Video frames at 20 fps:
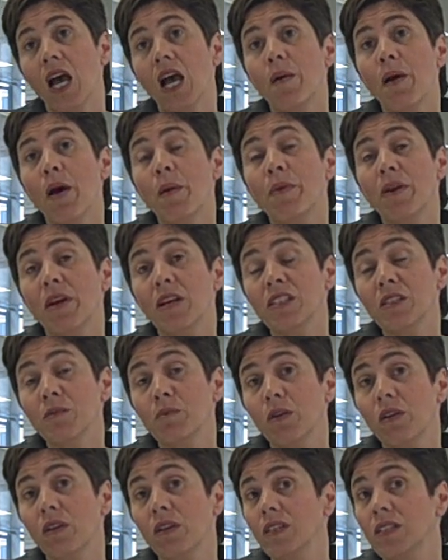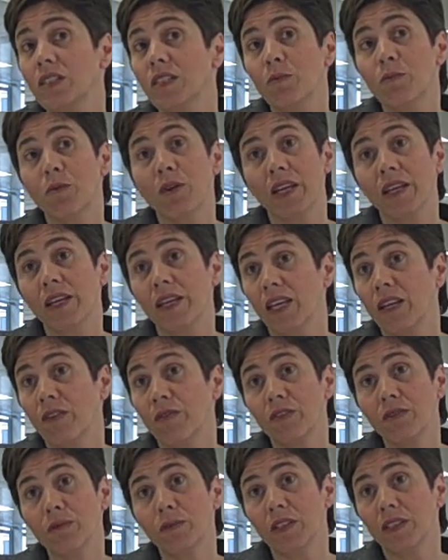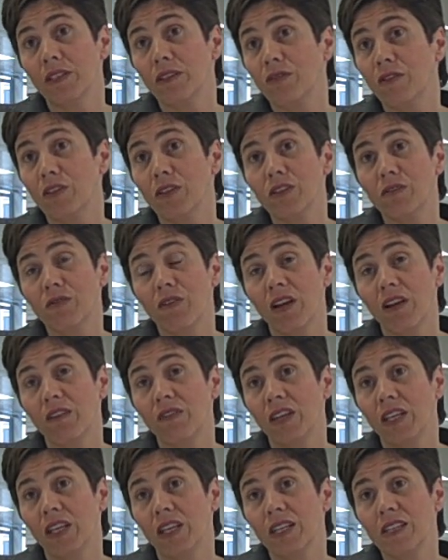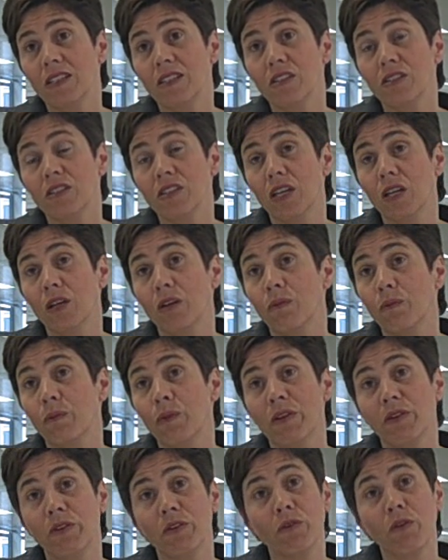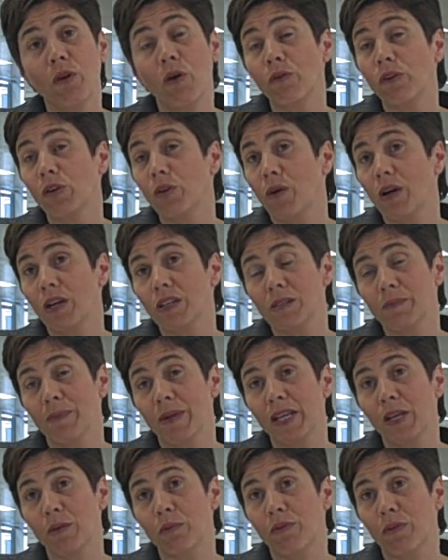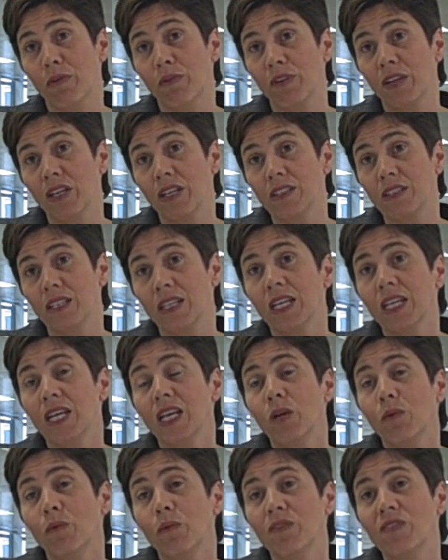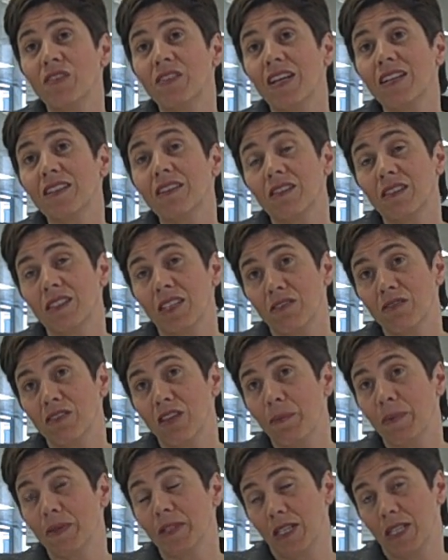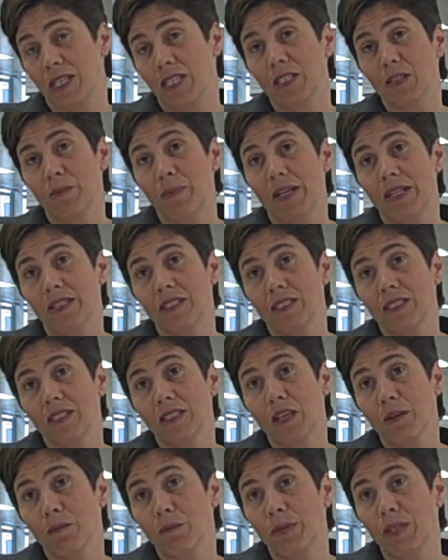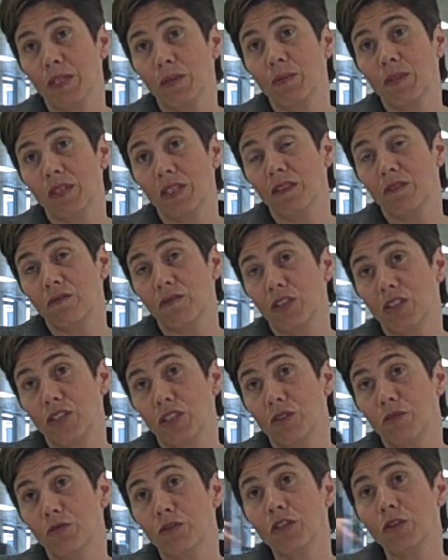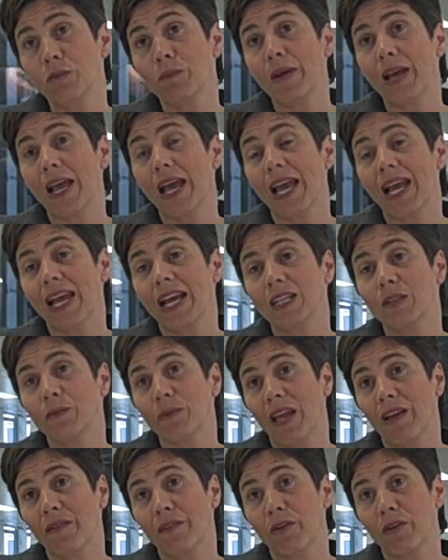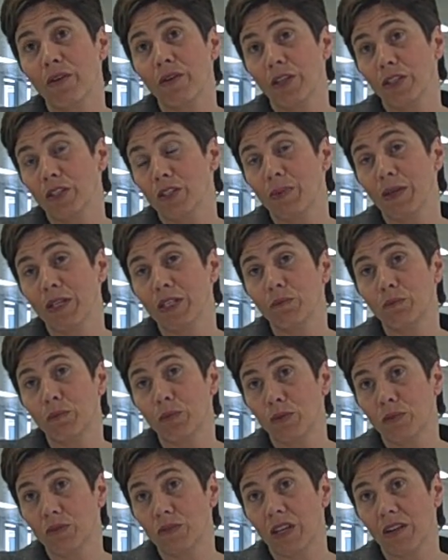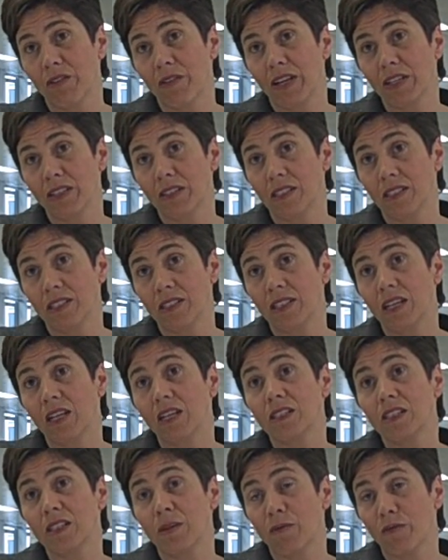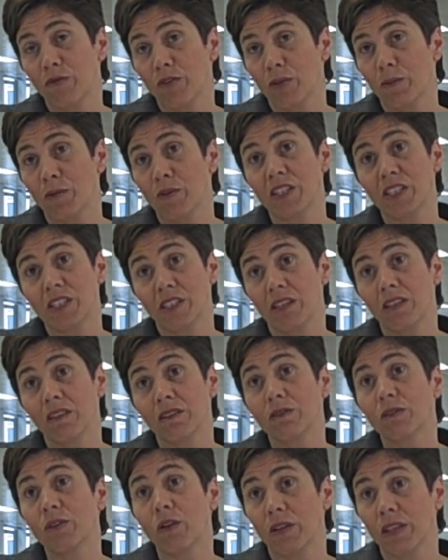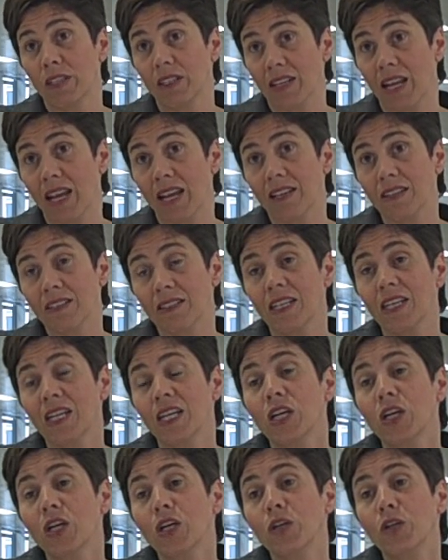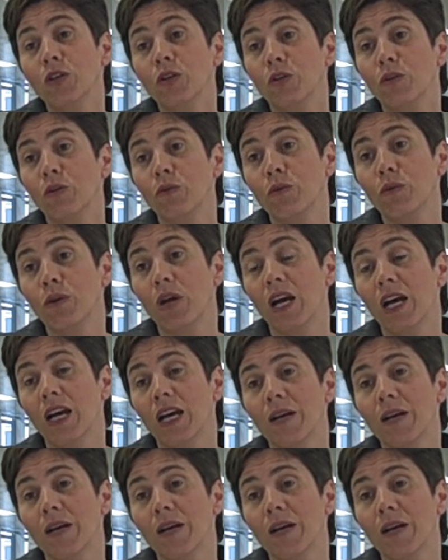Our pricing model is to break even within the first 5 years. So we're not required to make a profit. We've set ourselves up as an independent company within the Virgin Group, and we have our own independent board of directors, some of whom are external non-execs, who